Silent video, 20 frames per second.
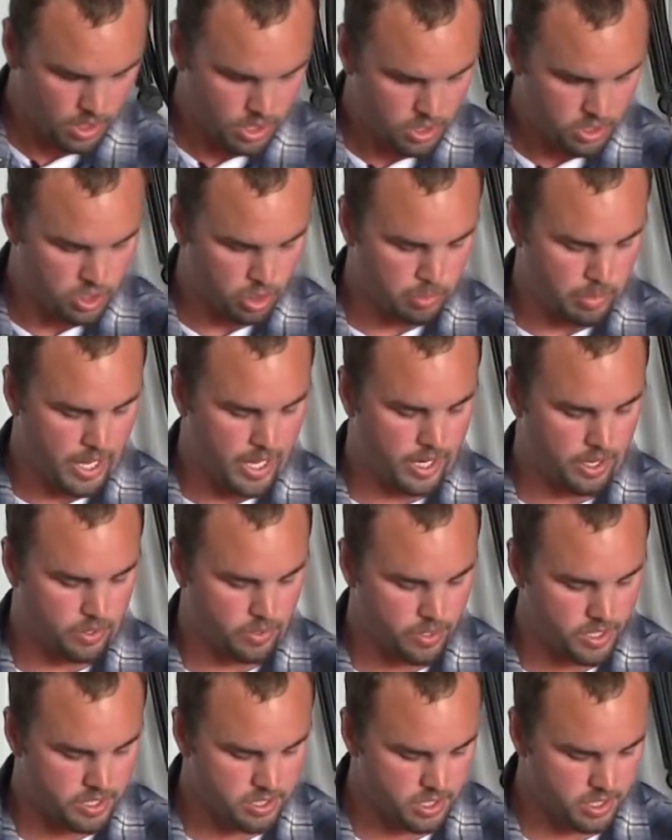So by
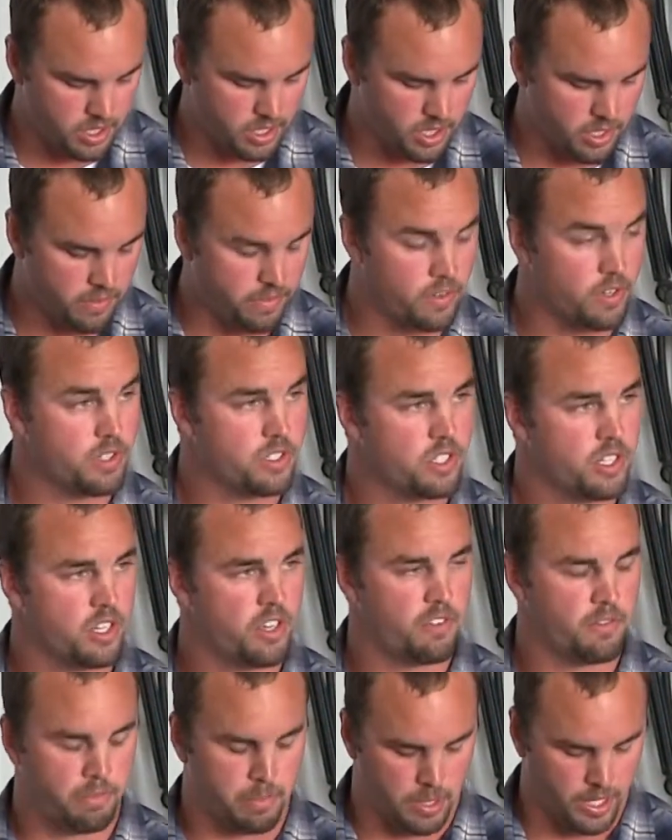increasing the diversity
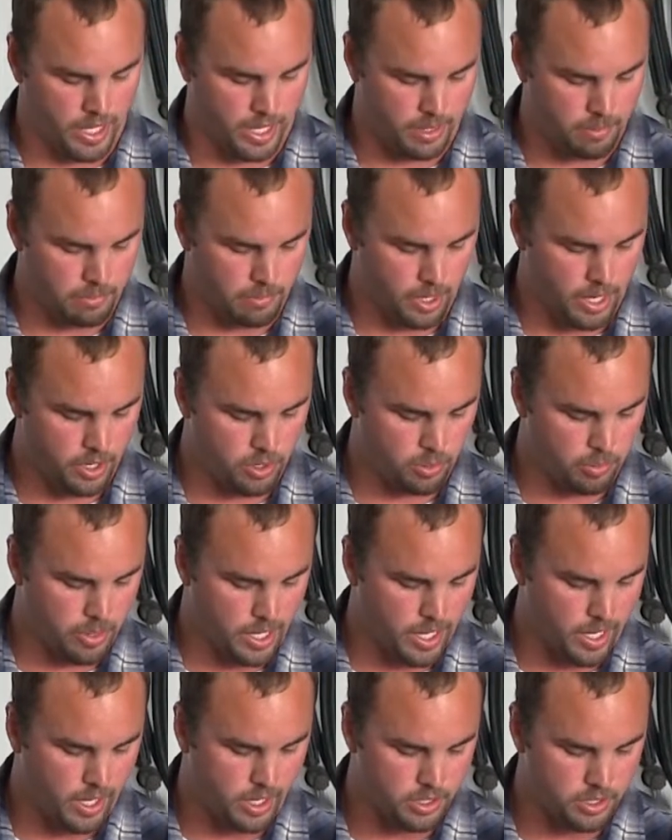of plant
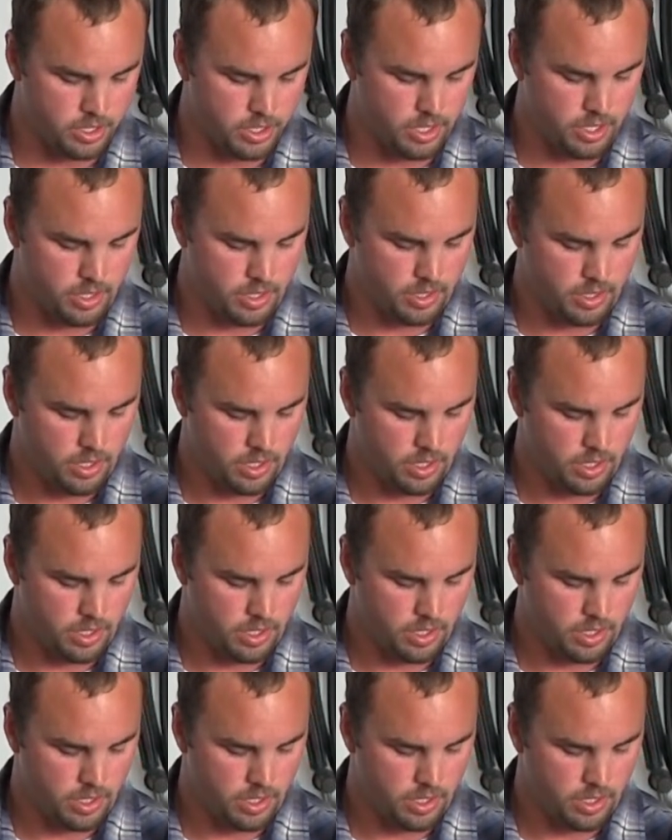microbiology,